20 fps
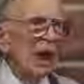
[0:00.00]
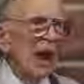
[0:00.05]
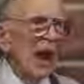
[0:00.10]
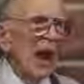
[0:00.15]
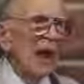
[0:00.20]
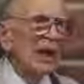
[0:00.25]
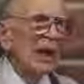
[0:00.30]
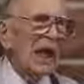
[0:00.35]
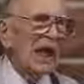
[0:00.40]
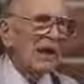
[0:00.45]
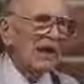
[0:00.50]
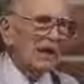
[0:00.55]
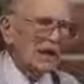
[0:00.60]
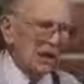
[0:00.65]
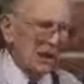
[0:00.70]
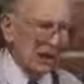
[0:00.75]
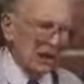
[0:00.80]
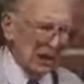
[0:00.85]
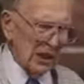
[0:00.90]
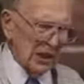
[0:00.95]
I like
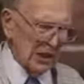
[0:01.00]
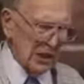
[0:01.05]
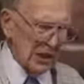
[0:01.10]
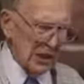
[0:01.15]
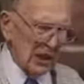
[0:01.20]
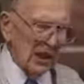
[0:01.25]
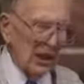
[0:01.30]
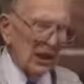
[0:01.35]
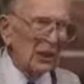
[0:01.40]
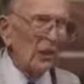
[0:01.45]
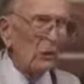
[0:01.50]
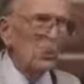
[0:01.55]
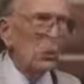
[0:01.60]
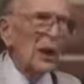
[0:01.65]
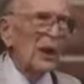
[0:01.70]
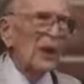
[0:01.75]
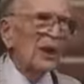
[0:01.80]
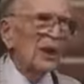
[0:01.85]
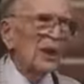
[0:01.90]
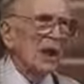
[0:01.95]
to, the
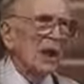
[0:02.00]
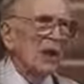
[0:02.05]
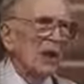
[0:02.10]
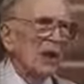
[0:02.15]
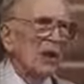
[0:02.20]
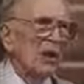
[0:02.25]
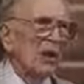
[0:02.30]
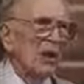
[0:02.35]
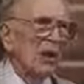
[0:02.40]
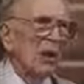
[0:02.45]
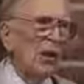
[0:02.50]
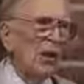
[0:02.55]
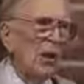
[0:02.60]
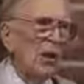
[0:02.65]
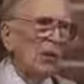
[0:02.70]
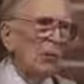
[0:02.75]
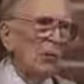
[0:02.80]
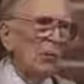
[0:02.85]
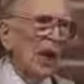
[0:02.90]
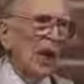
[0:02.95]
way that a
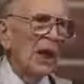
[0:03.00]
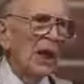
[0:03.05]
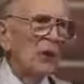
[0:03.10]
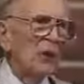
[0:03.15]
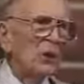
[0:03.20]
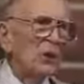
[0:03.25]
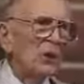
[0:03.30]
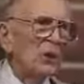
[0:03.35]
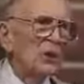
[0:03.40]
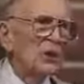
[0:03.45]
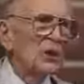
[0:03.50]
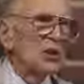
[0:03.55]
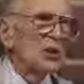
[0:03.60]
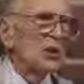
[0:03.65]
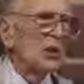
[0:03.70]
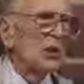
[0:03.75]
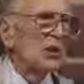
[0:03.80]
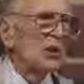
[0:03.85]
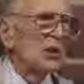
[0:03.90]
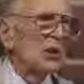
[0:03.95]
man who is